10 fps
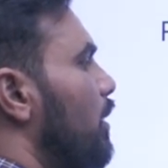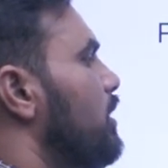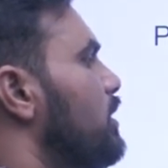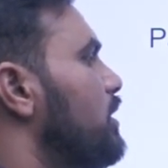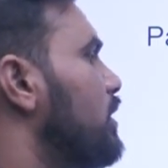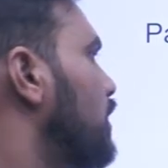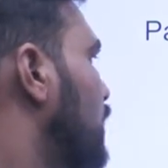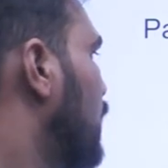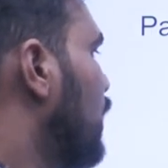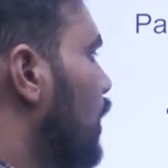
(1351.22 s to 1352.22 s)

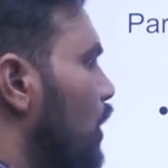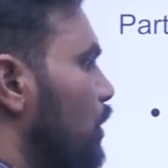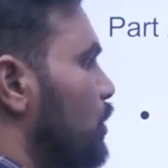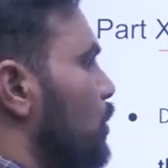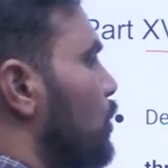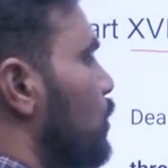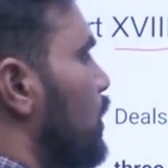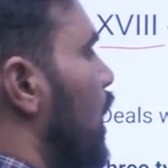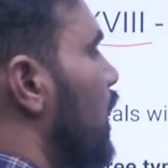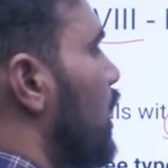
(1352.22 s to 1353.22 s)
emergency. So
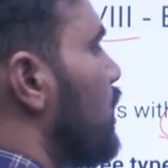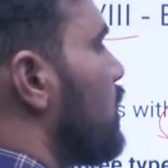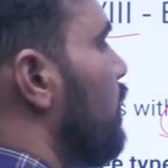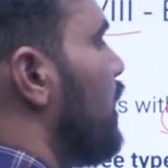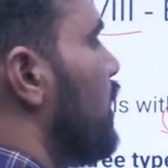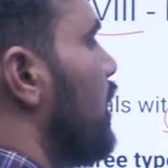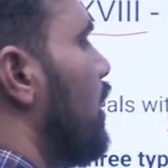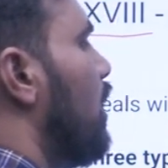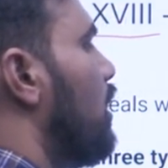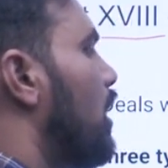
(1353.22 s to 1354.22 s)
the articles covered here
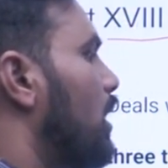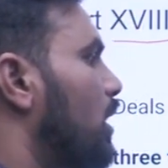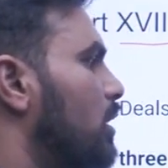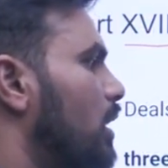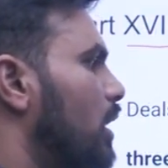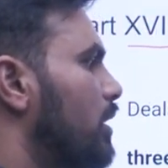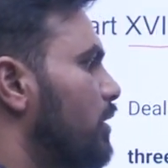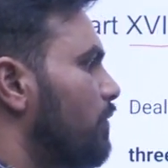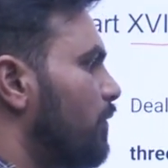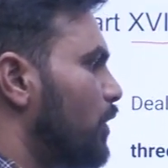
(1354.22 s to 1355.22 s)
are Article
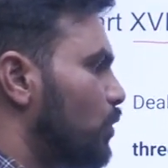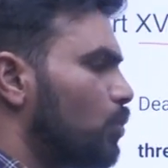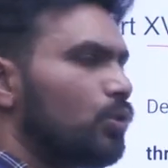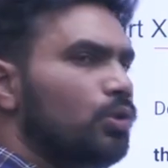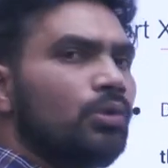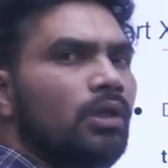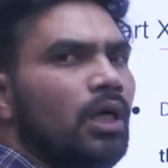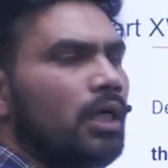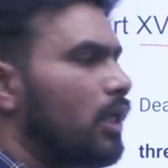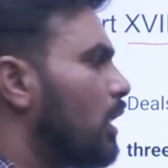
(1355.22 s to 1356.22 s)
352 to
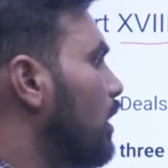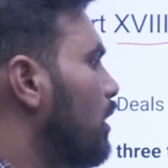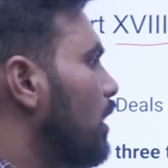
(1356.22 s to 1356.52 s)
Article